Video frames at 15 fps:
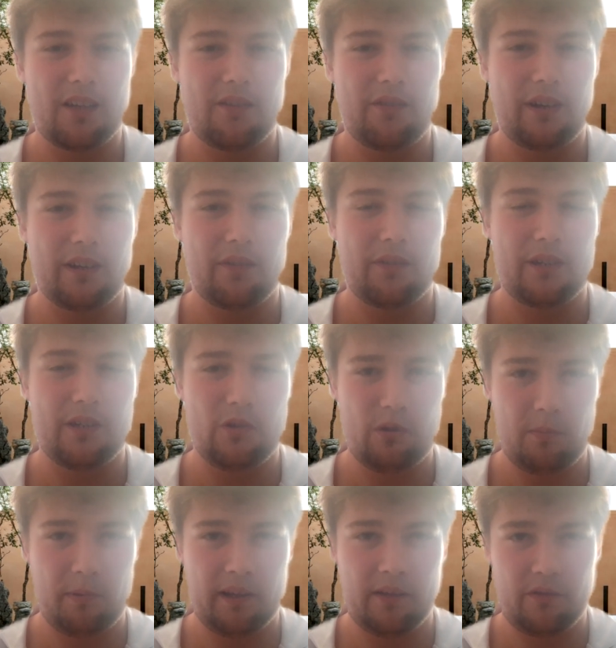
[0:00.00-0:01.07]
In fact, I think he's used
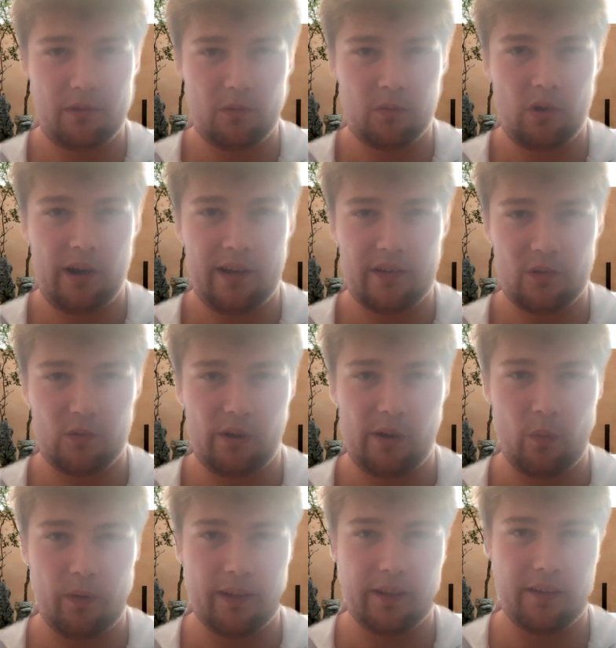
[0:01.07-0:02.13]
to playing as a
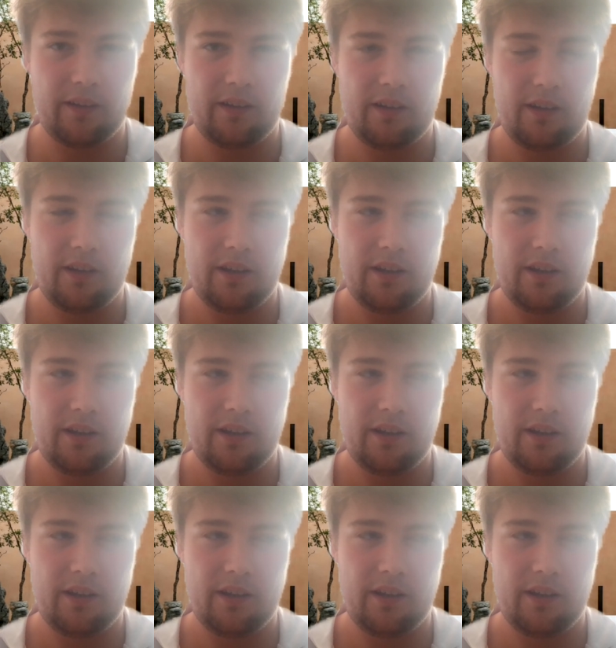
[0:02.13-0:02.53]
right winger